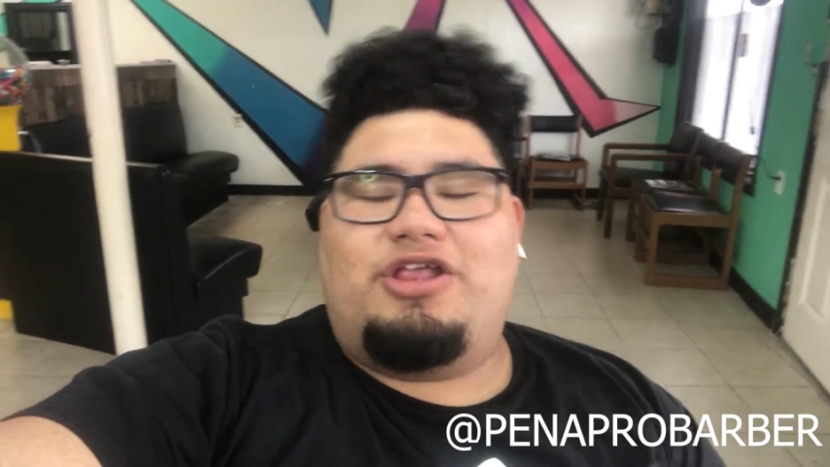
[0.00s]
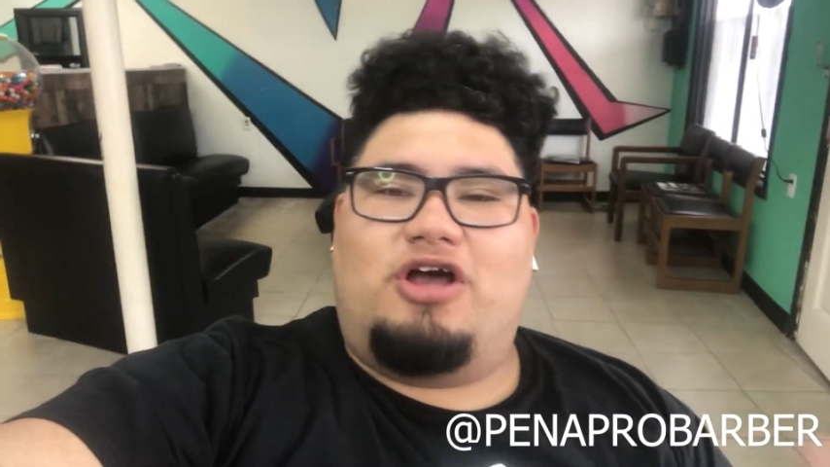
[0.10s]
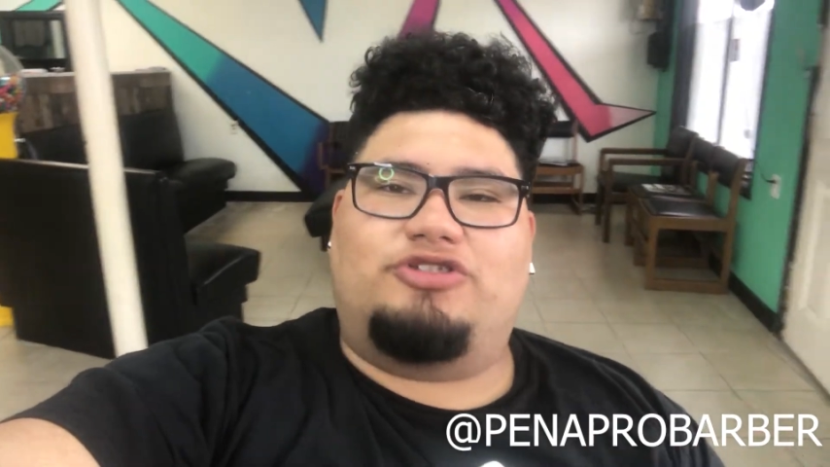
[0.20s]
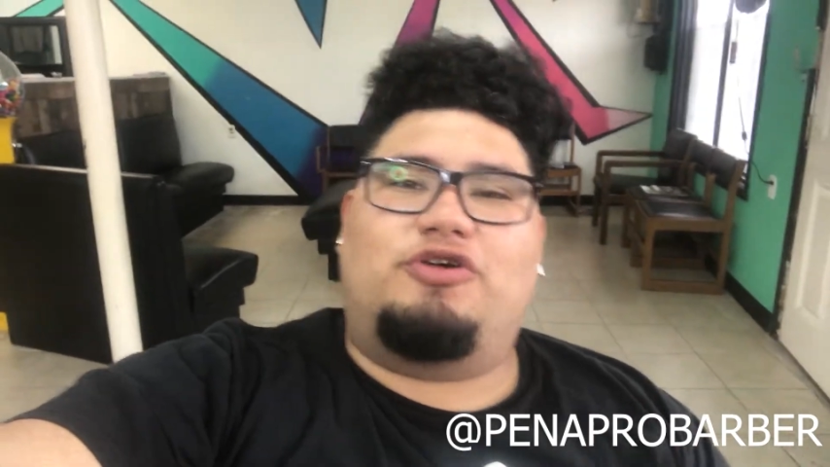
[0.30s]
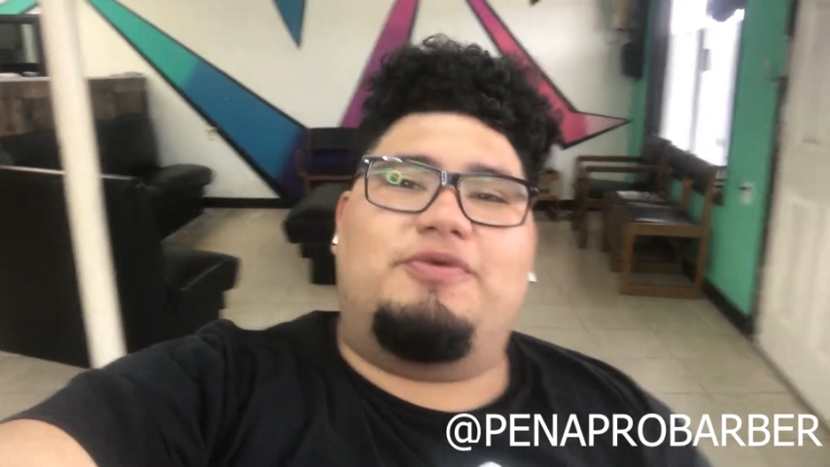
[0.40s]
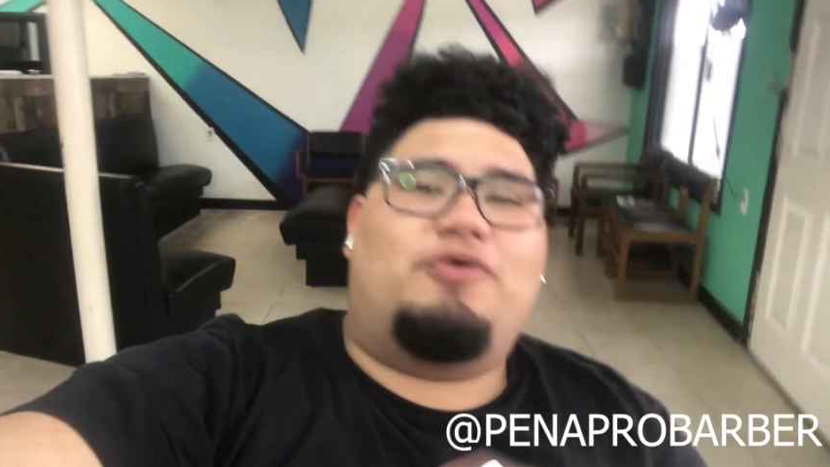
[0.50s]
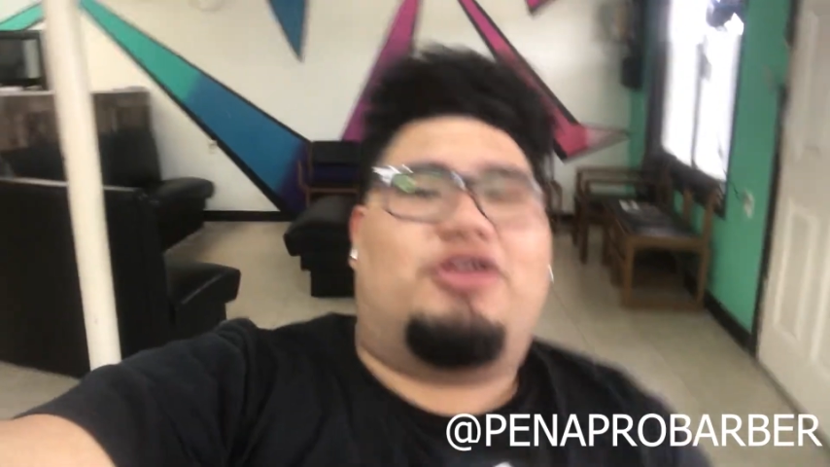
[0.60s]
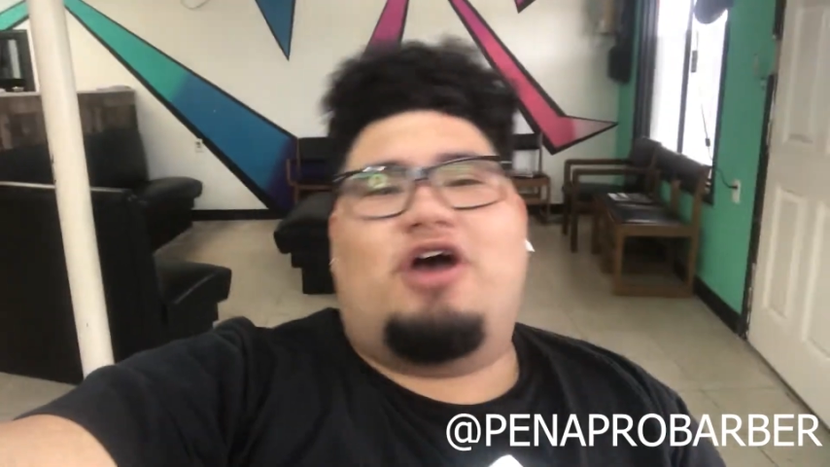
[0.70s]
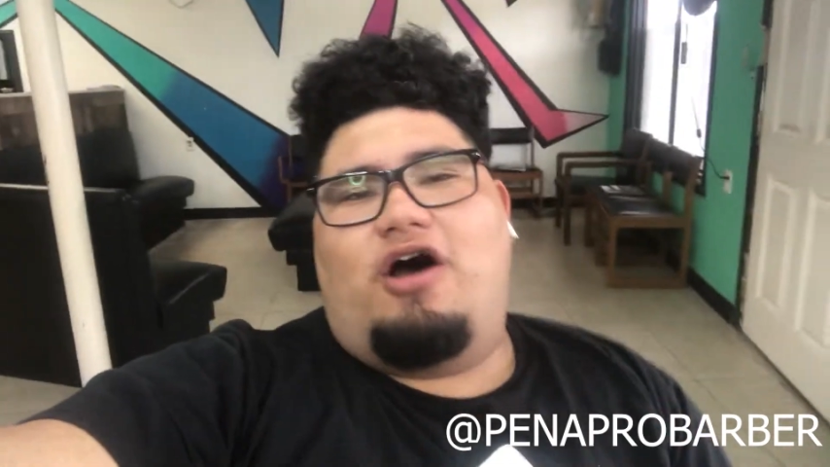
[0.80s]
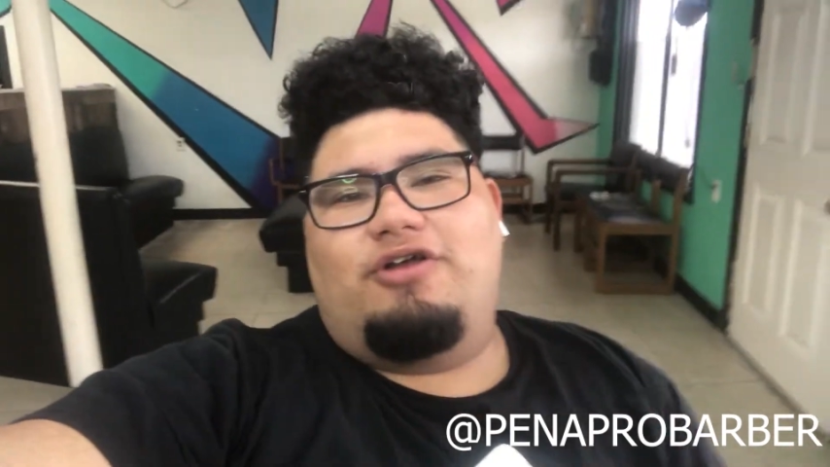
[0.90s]
y'all show me
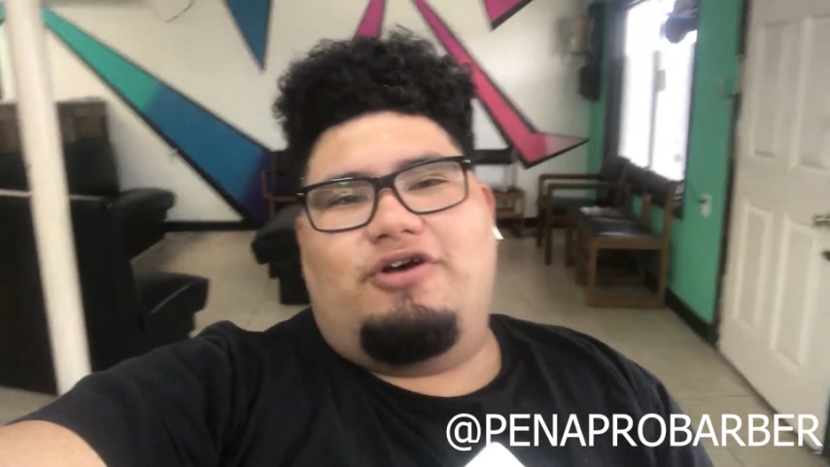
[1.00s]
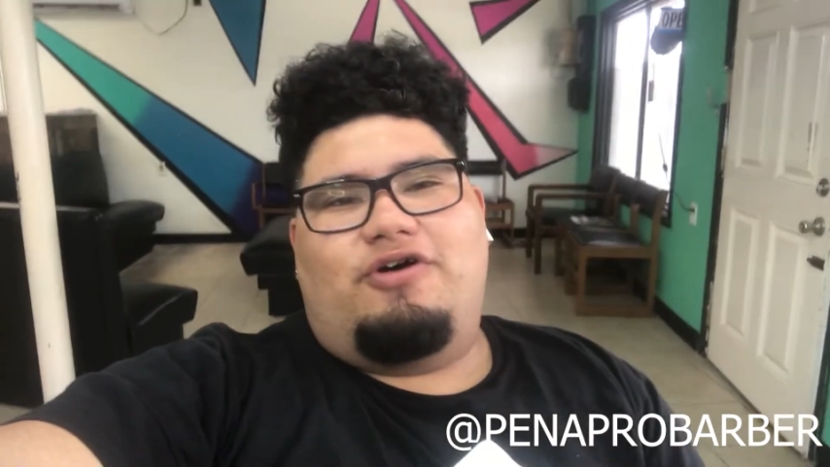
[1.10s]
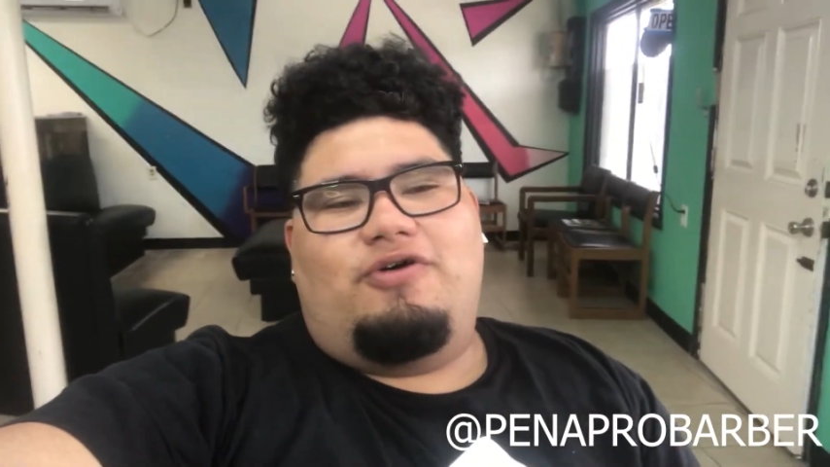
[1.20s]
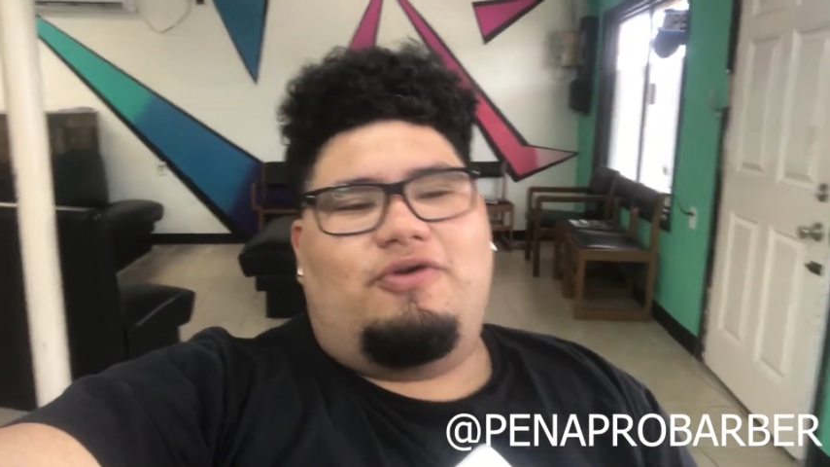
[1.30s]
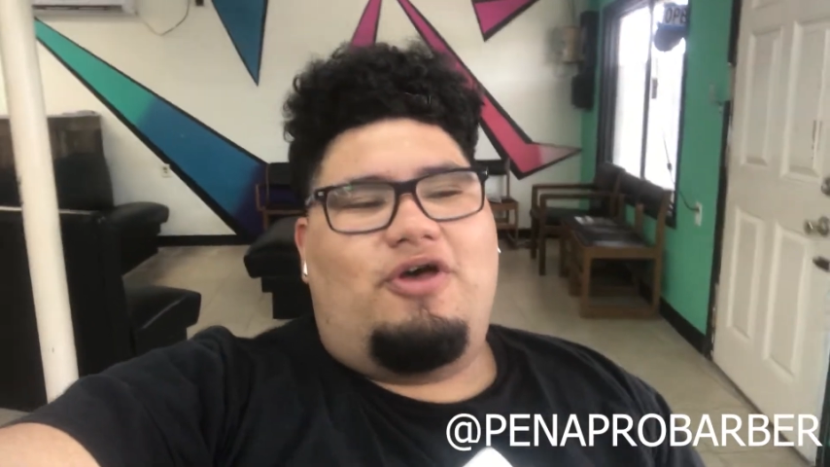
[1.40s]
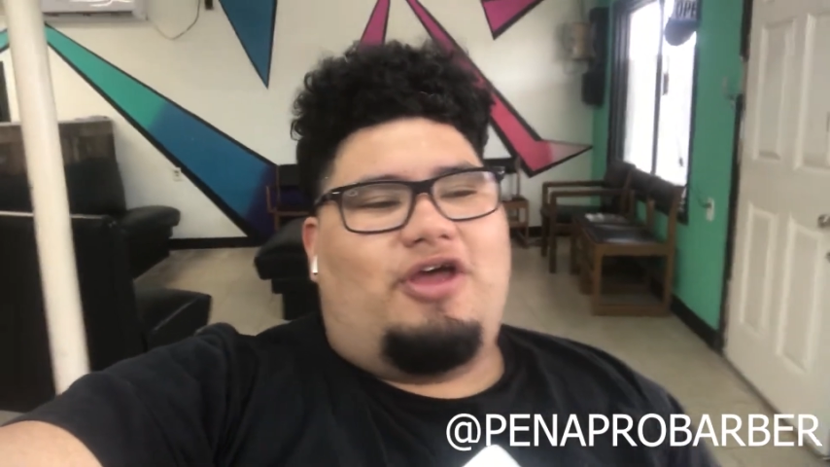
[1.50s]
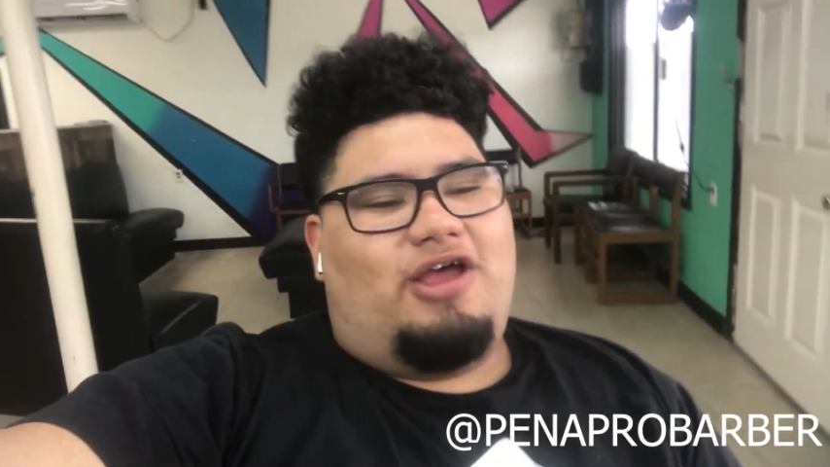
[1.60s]
what y'all know,